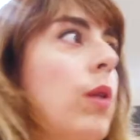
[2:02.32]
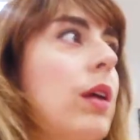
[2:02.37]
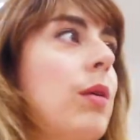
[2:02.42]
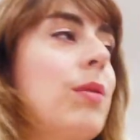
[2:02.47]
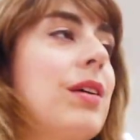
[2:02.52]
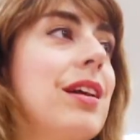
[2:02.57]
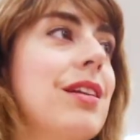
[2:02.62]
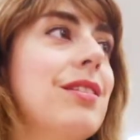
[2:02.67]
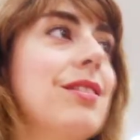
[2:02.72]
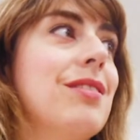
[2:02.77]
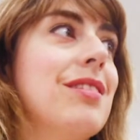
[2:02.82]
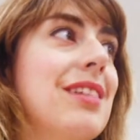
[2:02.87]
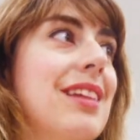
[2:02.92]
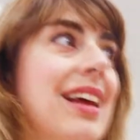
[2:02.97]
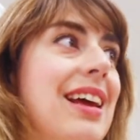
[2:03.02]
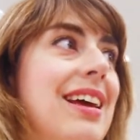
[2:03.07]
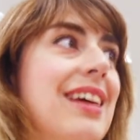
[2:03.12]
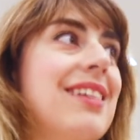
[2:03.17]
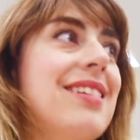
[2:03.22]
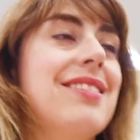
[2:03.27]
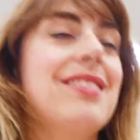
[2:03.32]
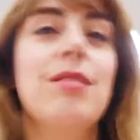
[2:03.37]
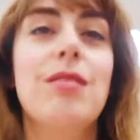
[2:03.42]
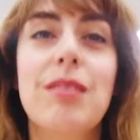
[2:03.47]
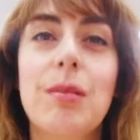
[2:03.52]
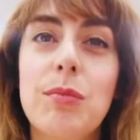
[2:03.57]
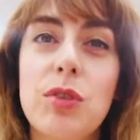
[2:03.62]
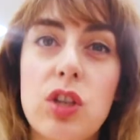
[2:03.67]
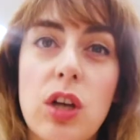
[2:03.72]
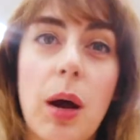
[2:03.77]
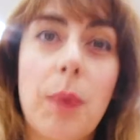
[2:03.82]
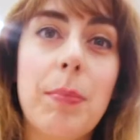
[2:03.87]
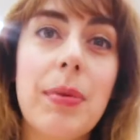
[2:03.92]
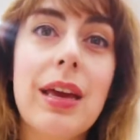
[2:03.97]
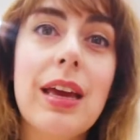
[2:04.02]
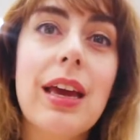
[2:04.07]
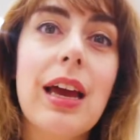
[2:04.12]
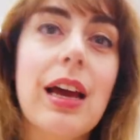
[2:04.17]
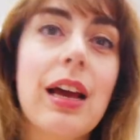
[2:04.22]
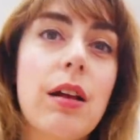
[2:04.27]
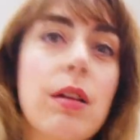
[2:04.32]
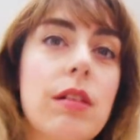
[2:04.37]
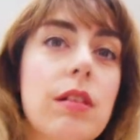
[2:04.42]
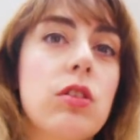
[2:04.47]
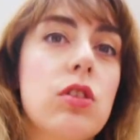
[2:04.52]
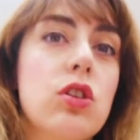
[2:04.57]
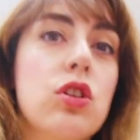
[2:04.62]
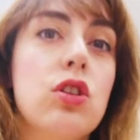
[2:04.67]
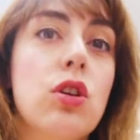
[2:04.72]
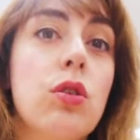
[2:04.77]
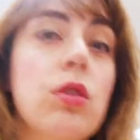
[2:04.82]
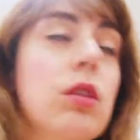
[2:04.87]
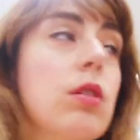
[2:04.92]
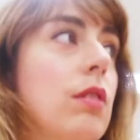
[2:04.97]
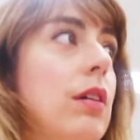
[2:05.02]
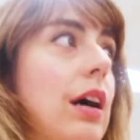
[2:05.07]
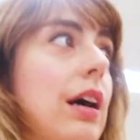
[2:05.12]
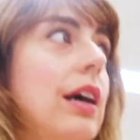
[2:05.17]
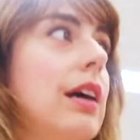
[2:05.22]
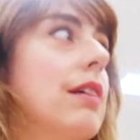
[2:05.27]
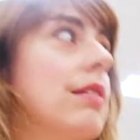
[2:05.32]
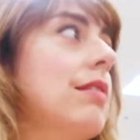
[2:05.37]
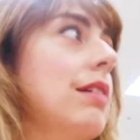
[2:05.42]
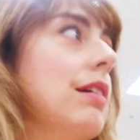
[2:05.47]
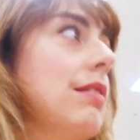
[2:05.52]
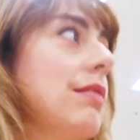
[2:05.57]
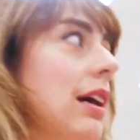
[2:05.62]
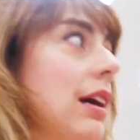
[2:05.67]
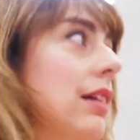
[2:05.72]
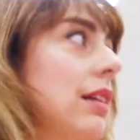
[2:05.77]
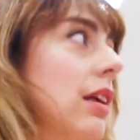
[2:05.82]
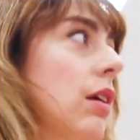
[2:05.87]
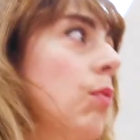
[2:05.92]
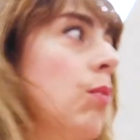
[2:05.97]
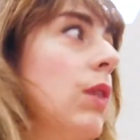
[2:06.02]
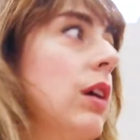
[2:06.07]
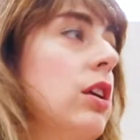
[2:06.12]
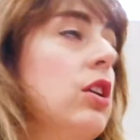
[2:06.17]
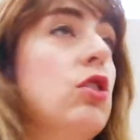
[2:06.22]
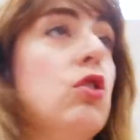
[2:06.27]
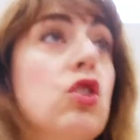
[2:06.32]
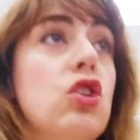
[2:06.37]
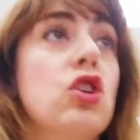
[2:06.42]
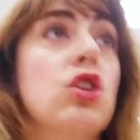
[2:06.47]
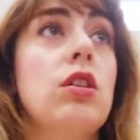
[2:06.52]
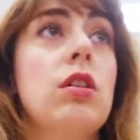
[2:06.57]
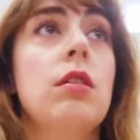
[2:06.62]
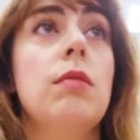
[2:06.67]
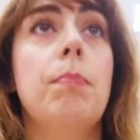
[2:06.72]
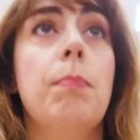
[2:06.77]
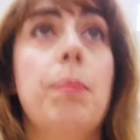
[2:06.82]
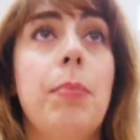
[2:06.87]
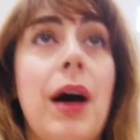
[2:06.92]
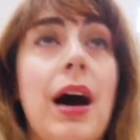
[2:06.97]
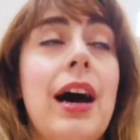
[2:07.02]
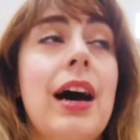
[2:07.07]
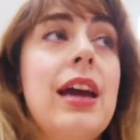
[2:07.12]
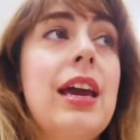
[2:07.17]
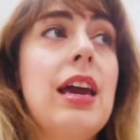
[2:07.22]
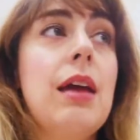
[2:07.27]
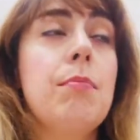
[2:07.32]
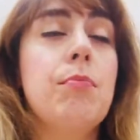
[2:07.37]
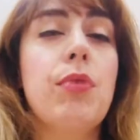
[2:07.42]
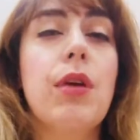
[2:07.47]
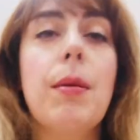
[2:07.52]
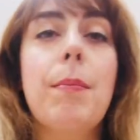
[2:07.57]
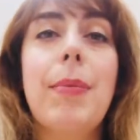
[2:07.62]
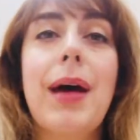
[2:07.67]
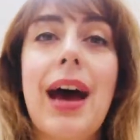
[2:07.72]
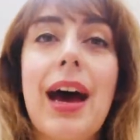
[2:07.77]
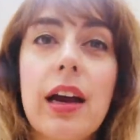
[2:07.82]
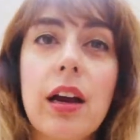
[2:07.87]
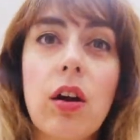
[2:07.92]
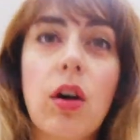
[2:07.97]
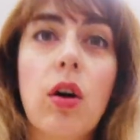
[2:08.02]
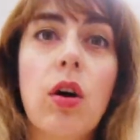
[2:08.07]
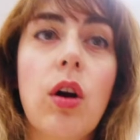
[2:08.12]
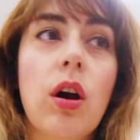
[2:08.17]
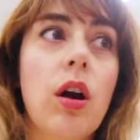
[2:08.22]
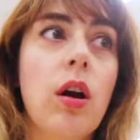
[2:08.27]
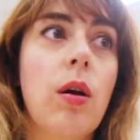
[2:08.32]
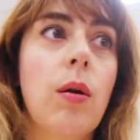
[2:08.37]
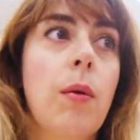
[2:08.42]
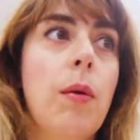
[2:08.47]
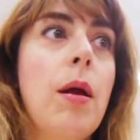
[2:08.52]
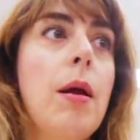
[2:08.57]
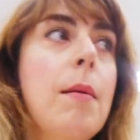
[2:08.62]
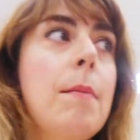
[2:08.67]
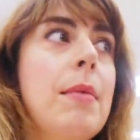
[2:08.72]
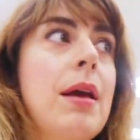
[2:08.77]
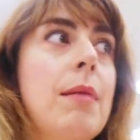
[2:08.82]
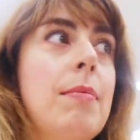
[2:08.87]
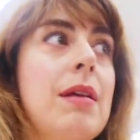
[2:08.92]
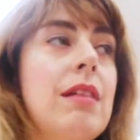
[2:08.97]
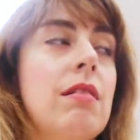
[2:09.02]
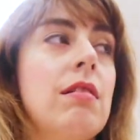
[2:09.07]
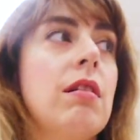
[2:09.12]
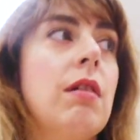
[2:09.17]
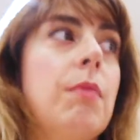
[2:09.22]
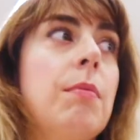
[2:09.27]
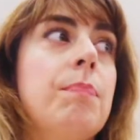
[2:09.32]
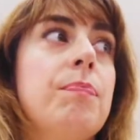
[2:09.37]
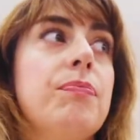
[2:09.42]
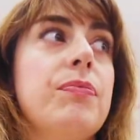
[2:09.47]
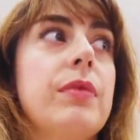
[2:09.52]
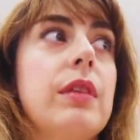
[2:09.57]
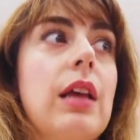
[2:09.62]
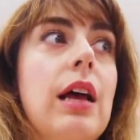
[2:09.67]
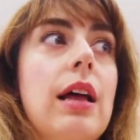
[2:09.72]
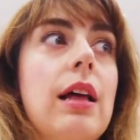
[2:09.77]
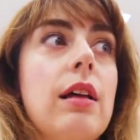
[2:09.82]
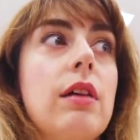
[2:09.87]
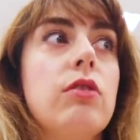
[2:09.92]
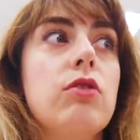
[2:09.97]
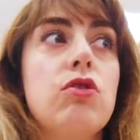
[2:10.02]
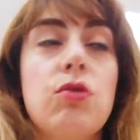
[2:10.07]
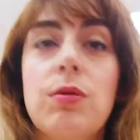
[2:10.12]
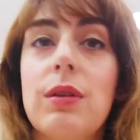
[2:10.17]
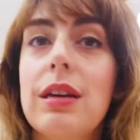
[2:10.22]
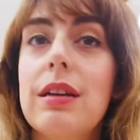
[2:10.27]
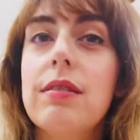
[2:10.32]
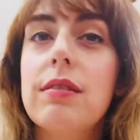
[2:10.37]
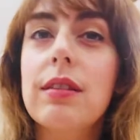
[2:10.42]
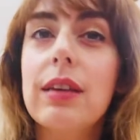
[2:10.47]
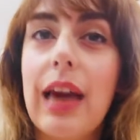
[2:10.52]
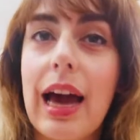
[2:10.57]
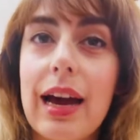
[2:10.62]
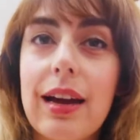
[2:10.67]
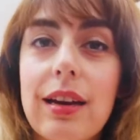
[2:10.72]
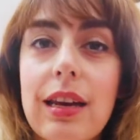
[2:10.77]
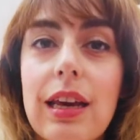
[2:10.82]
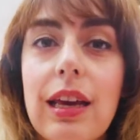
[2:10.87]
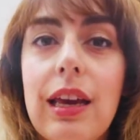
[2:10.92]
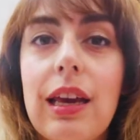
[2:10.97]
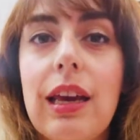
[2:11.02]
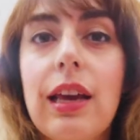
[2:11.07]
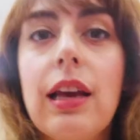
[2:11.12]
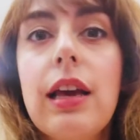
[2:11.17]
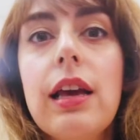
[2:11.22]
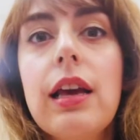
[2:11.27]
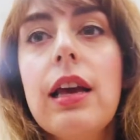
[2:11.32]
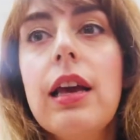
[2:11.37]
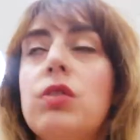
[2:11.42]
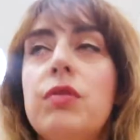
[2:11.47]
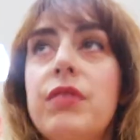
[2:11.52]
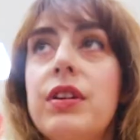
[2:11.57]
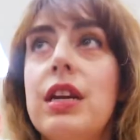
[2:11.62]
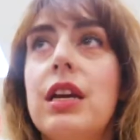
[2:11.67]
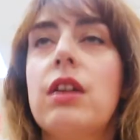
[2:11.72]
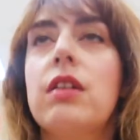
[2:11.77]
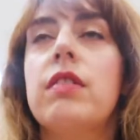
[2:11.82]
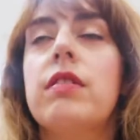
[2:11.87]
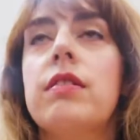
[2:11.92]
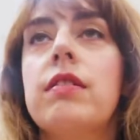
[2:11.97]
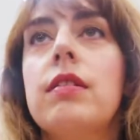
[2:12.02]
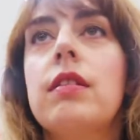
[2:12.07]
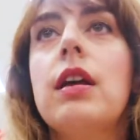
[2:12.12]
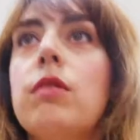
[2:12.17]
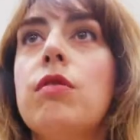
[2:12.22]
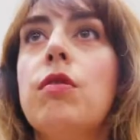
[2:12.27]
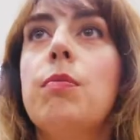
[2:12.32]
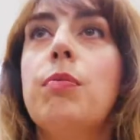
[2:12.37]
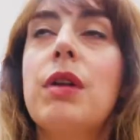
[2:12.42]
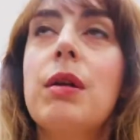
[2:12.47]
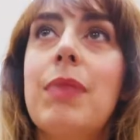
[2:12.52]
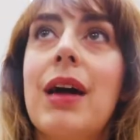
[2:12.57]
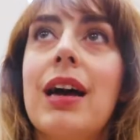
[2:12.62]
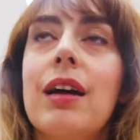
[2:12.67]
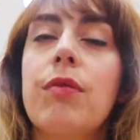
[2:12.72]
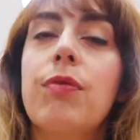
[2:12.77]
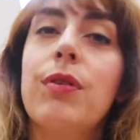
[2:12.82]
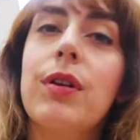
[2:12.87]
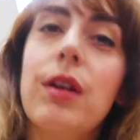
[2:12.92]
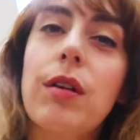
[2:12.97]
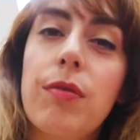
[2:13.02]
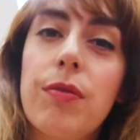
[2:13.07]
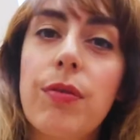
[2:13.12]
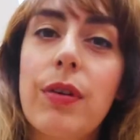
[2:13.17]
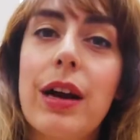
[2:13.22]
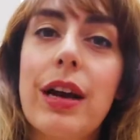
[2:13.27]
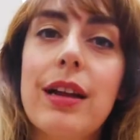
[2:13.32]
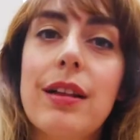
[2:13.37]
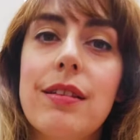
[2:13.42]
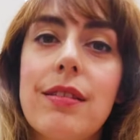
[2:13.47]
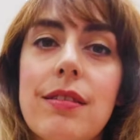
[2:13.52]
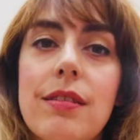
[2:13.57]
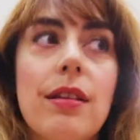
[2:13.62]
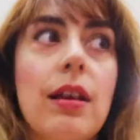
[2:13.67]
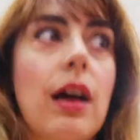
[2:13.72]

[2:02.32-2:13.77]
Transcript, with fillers: What I want to do today is do some shopping and show you guys exactly what you should buy and bring back or maybe some treats, candy, souvenirs to bring back for your friends.